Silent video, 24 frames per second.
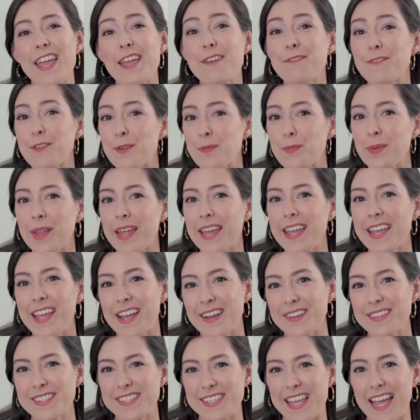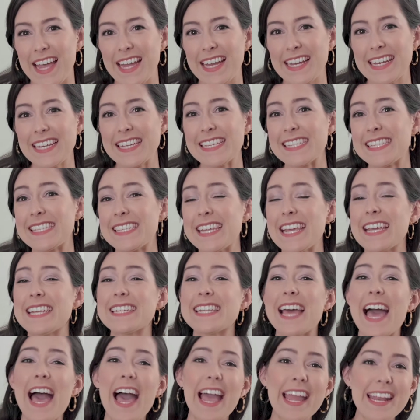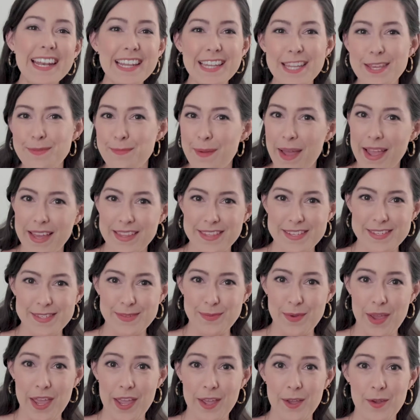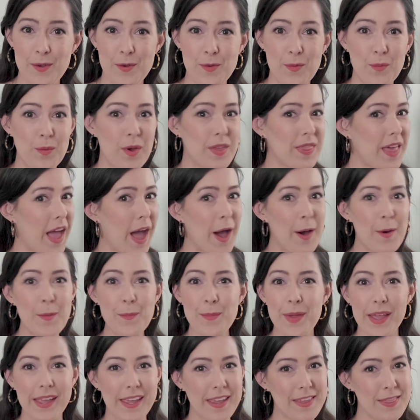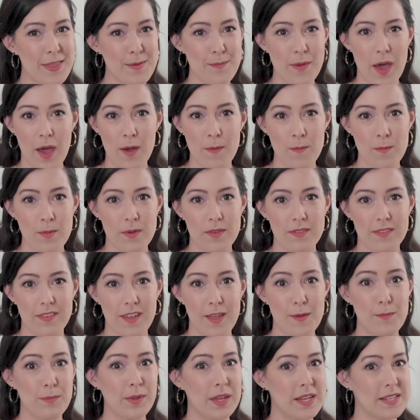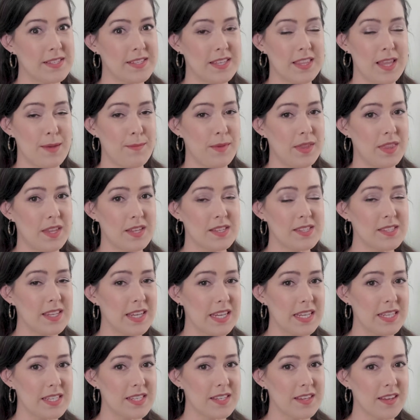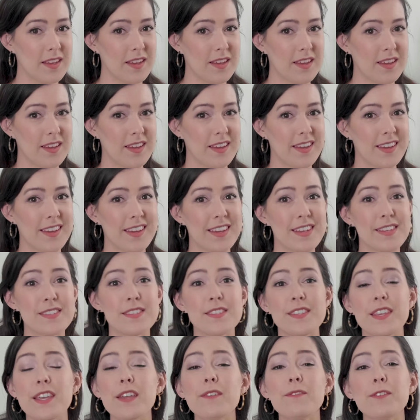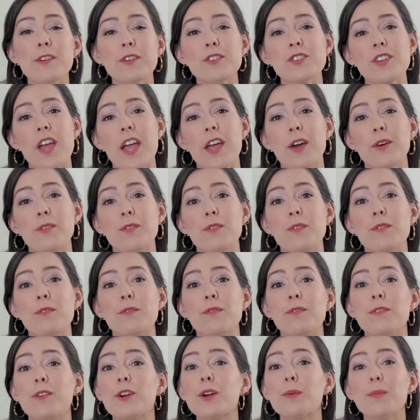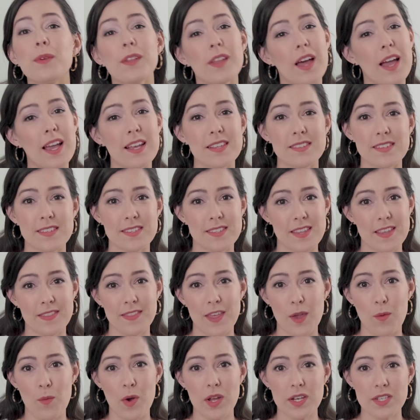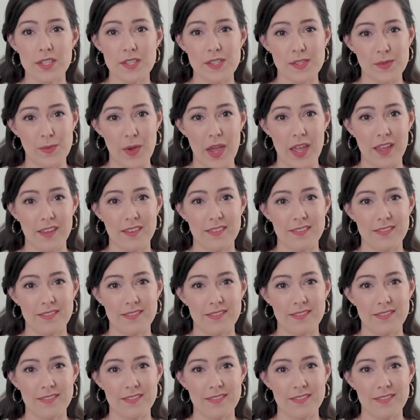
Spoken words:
If you're playing outside, stand idly by the swing without picking them up and placing them in the seat. See if your child verbalizes that they want to swing.